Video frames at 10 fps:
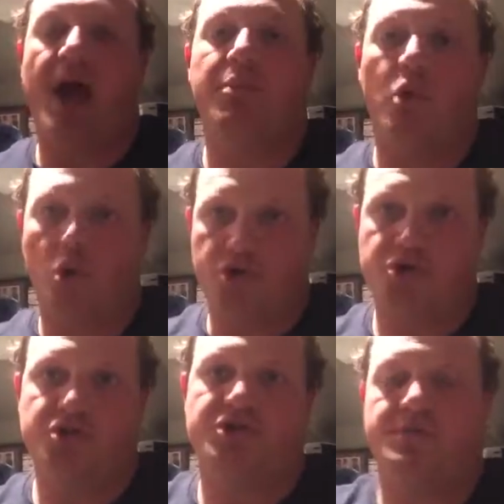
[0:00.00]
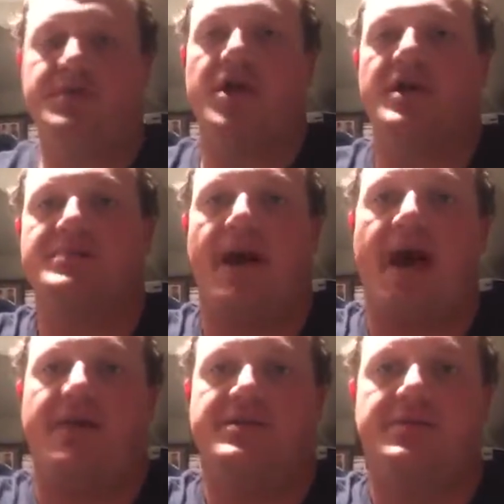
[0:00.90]
orchards near his
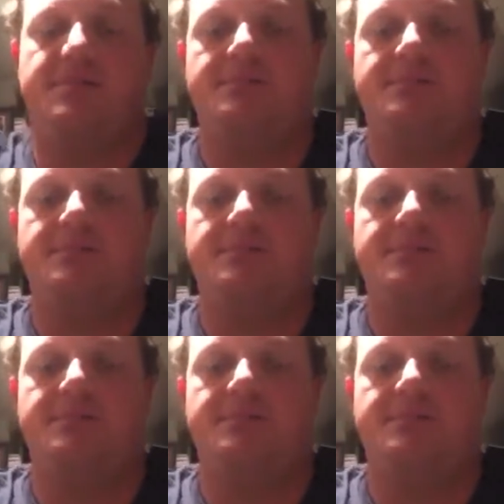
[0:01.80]
palace